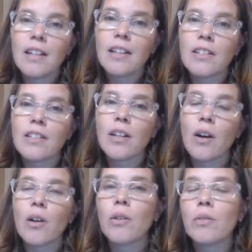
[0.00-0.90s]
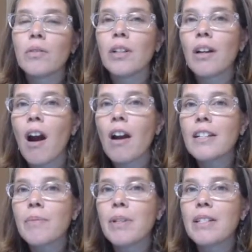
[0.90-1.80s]
So there are
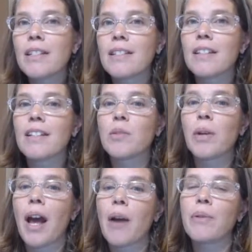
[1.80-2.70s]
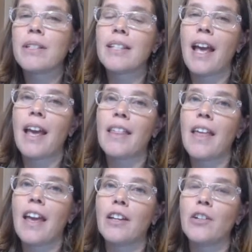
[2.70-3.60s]
some instances when I would say
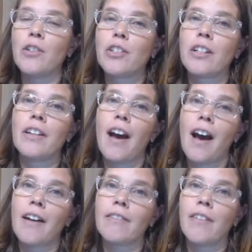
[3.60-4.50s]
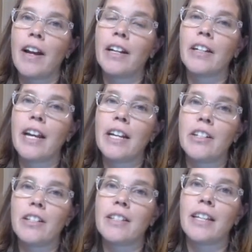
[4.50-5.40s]
that you should not fire
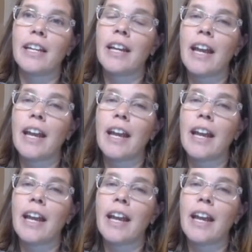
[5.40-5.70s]
agency,